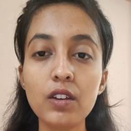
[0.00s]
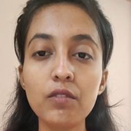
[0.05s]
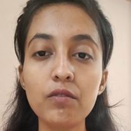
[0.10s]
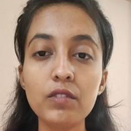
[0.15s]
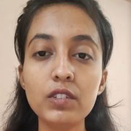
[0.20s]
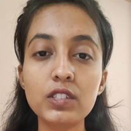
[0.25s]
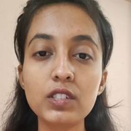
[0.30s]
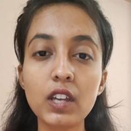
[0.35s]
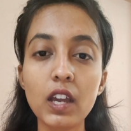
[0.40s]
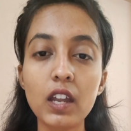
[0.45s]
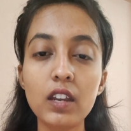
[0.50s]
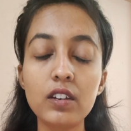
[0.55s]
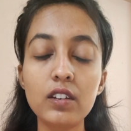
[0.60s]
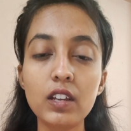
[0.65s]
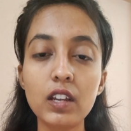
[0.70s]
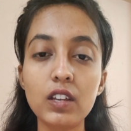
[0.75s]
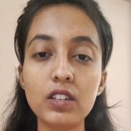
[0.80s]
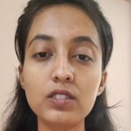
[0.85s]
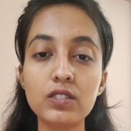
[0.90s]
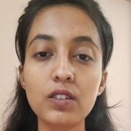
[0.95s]
which can
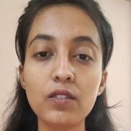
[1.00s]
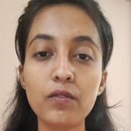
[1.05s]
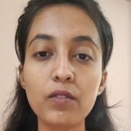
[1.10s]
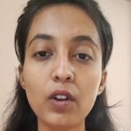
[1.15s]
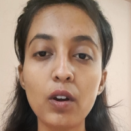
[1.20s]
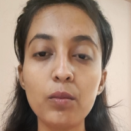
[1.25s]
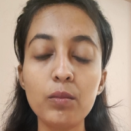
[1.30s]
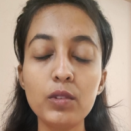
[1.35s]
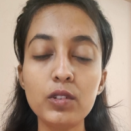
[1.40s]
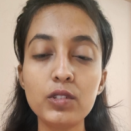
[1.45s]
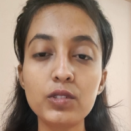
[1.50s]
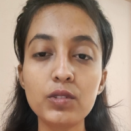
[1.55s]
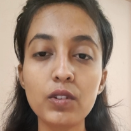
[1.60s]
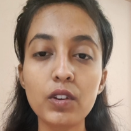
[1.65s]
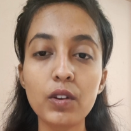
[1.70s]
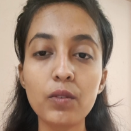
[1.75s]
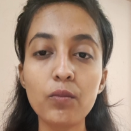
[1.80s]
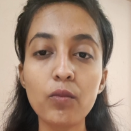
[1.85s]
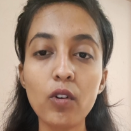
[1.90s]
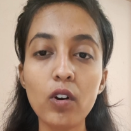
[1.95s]
range from
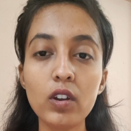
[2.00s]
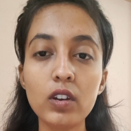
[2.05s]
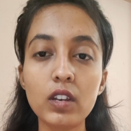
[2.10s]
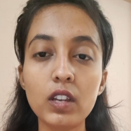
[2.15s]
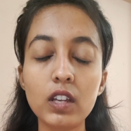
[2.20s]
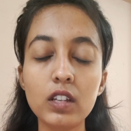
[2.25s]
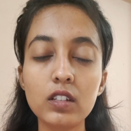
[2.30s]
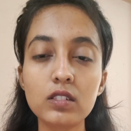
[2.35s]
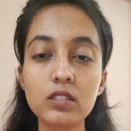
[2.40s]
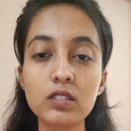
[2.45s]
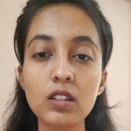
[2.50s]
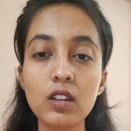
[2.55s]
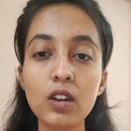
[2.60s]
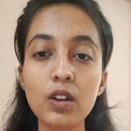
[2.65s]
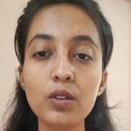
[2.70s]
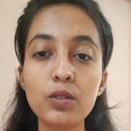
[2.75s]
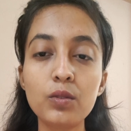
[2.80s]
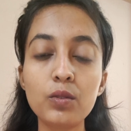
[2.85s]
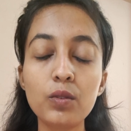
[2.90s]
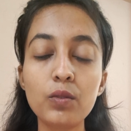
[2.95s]
issuing warnings
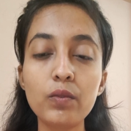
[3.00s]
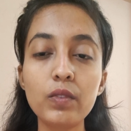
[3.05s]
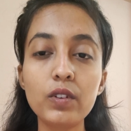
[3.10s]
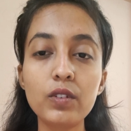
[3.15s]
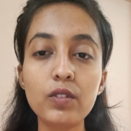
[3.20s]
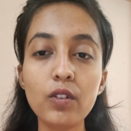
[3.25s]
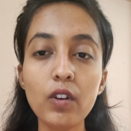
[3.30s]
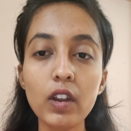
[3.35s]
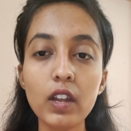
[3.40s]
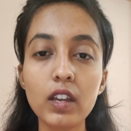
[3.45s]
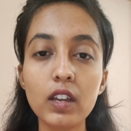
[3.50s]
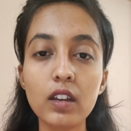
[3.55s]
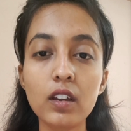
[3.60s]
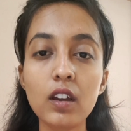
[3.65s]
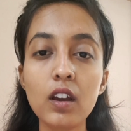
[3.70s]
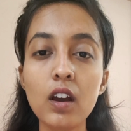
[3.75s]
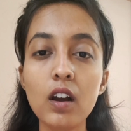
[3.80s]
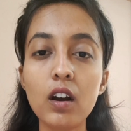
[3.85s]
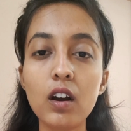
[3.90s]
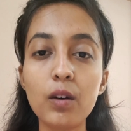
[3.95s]
to withdrawing
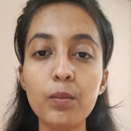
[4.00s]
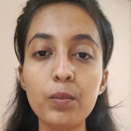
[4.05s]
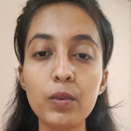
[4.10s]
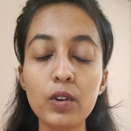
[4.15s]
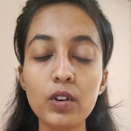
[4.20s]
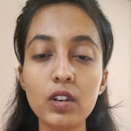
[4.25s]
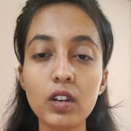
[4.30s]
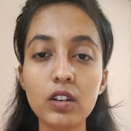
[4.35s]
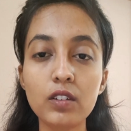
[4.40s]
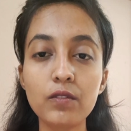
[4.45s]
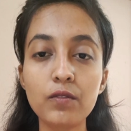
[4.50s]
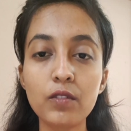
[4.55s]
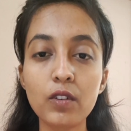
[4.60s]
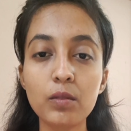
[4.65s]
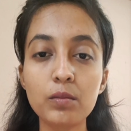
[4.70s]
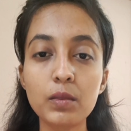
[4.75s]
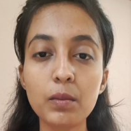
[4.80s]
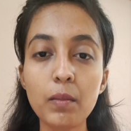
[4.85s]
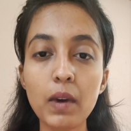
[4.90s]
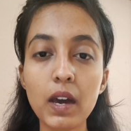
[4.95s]
a product
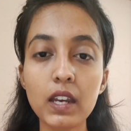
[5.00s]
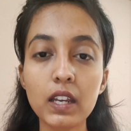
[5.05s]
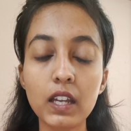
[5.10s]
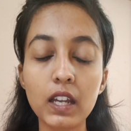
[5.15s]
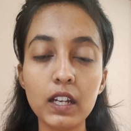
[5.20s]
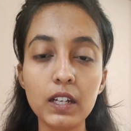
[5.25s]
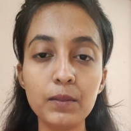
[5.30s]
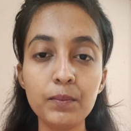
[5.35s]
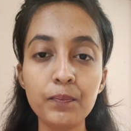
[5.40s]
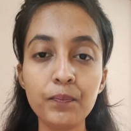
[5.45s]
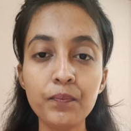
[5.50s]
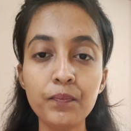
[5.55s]
from the market.